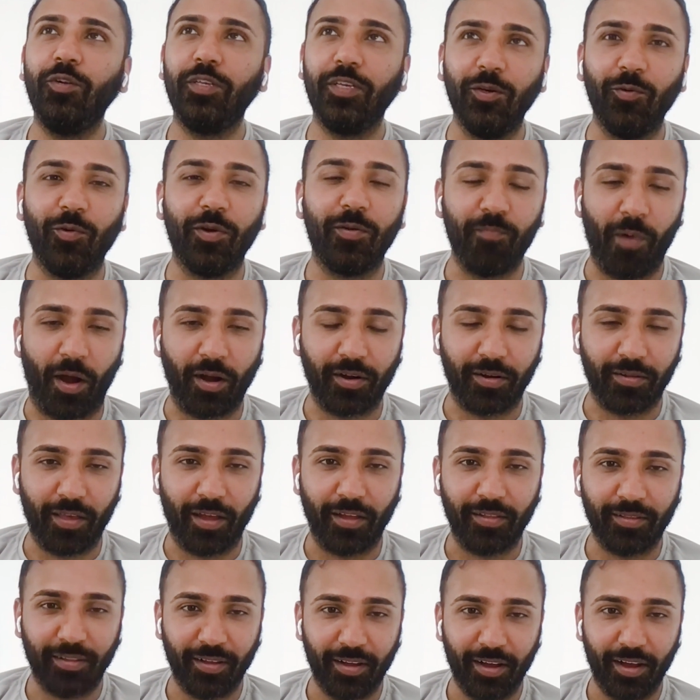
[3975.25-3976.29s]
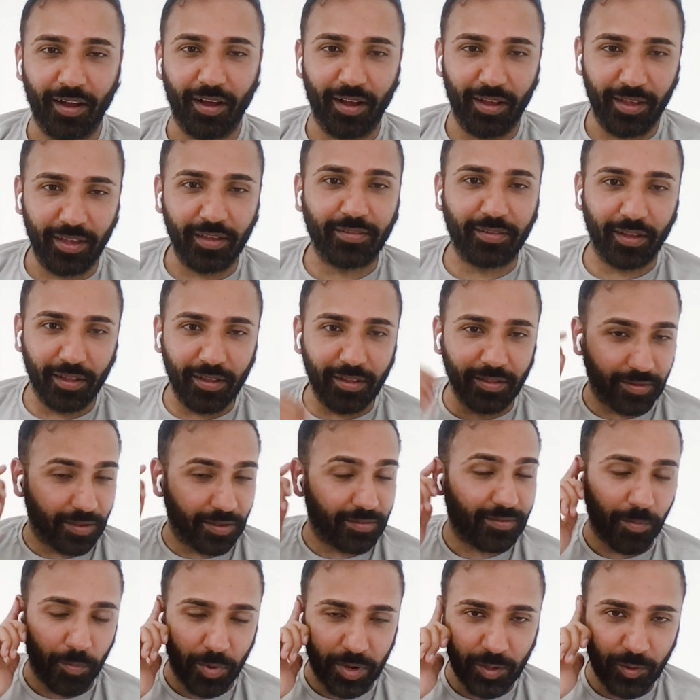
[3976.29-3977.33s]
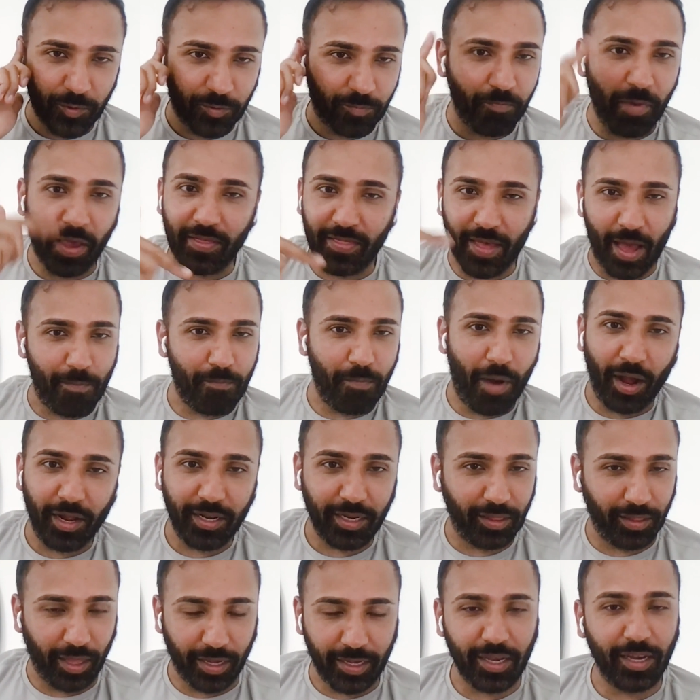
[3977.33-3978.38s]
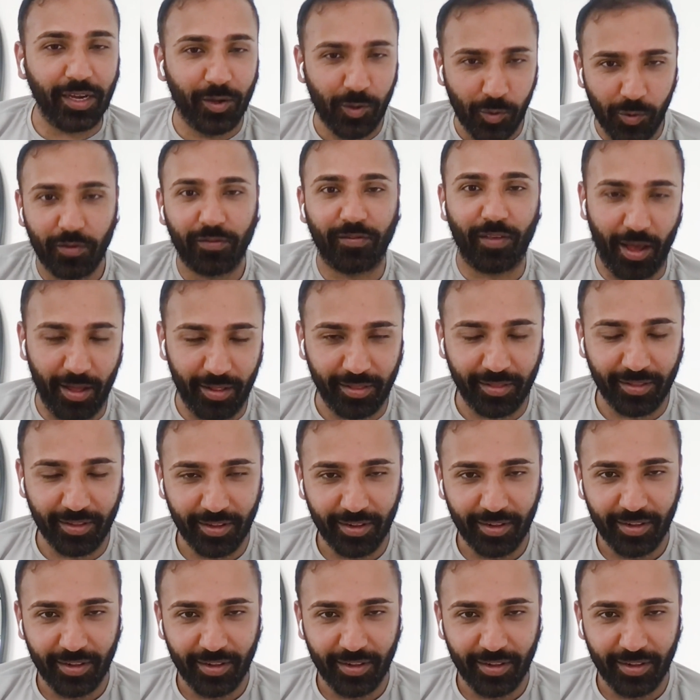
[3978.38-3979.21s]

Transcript: who do you admire then is it is it somebody who's made that mind like who is that